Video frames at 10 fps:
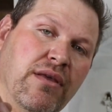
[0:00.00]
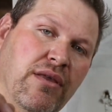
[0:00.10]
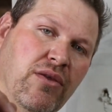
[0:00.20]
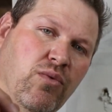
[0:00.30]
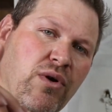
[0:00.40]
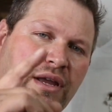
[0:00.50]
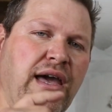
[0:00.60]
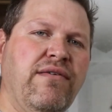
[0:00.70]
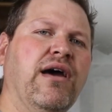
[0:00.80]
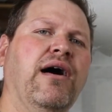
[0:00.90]
The one
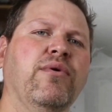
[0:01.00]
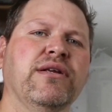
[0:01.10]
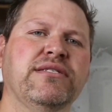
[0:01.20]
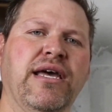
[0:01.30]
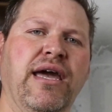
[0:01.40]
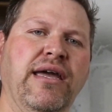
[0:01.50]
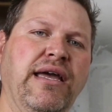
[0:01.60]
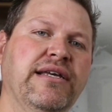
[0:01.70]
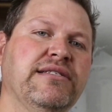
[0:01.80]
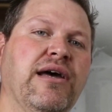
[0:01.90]
caveat I want to say
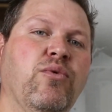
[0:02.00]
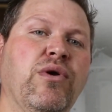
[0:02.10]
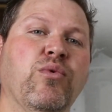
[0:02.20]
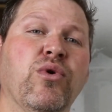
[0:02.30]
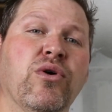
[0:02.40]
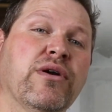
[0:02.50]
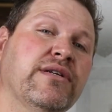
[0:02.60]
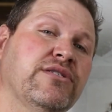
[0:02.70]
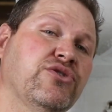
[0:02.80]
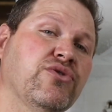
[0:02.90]
is that we were
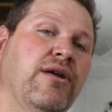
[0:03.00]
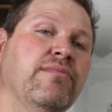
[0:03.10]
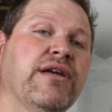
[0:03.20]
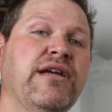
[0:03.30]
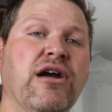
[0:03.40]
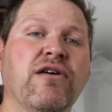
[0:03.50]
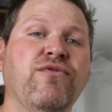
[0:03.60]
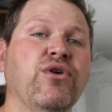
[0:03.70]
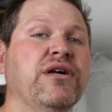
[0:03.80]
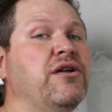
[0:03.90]
extremely
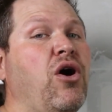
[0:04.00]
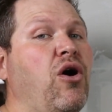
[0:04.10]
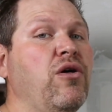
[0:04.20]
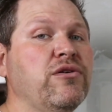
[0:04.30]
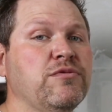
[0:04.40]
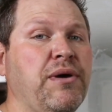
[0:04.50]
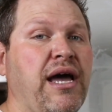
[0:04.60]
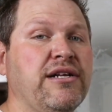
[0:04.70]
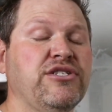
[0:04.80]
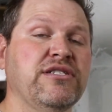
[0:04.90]
careful on all those
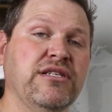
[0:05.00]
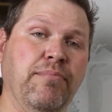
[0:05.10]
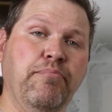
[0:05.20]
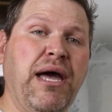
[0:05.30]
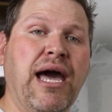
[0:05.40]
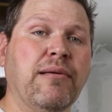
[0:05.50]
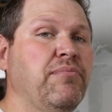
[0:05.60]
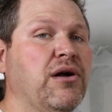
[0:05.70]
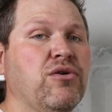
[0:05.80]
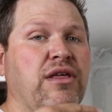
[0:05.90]
patches to back
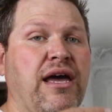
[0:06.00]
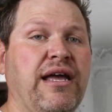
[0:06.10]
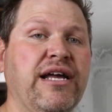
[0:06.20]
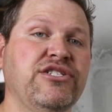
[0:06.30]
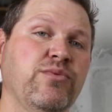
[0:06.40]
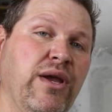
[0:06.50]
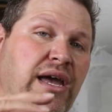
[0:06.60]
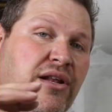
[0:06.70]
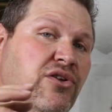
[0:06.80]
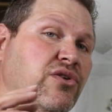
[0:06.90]
butter that edge, and we
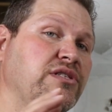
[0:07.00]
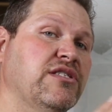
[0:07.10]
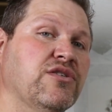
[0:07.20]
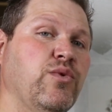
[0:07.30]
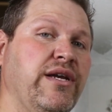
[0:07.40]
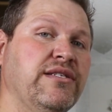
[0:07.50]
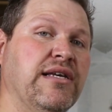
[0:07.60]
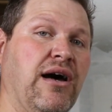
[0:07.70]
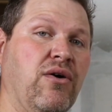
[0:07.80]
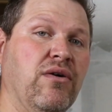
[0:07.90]
had good squeeze
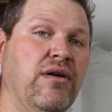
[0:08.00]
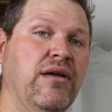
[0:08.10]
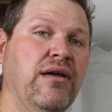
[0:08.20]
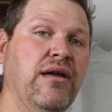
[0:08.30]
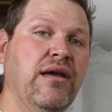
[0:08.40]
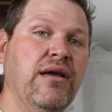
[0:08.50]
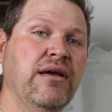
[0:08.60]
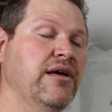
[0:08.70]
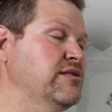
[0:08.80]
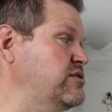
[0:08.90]
out.
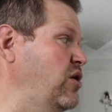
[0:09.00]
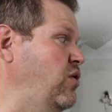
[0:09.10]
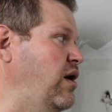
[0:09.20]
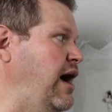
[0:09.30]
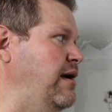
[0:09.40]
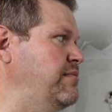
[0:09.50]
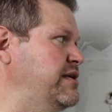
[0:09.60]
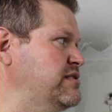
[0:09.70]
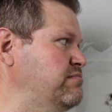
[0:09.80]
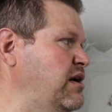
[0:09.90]
So I'm
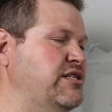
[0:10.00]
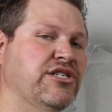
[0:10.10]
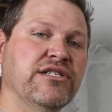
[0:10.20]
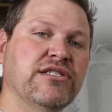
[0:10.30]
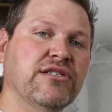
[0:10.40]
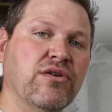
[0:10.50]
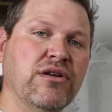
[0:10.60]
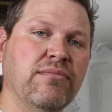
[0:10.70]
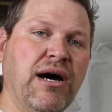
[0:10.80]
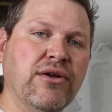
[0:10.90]
as much
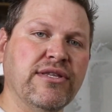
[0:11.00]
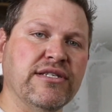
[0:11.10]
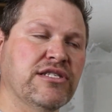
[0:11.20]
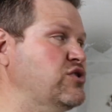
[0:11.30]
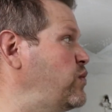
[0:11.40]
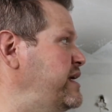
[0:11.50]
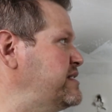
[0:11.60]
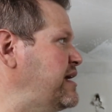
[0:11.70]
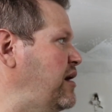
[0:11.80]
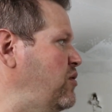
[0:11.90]
concerned about the
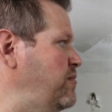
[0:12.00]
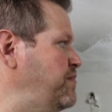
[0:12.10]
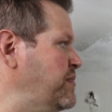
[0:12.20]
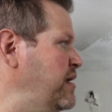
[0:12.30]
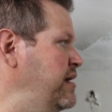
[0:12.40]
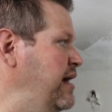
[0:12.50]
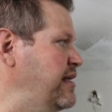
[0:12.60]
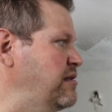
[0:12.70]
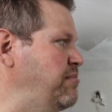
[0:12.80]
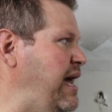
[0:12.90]
squeeze out
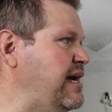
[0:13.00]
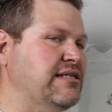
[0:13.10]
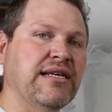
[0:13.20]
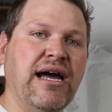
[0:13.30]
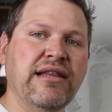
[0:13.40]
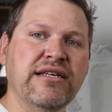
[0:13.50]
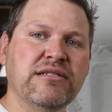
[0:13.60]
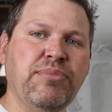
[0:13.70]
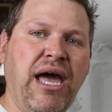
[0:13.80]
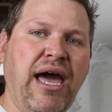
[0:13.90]
on the back side of
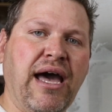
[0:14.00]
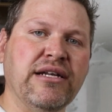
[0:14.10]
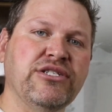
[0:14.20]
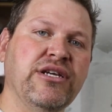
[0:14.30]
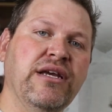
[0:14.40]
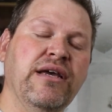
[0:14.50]
this patch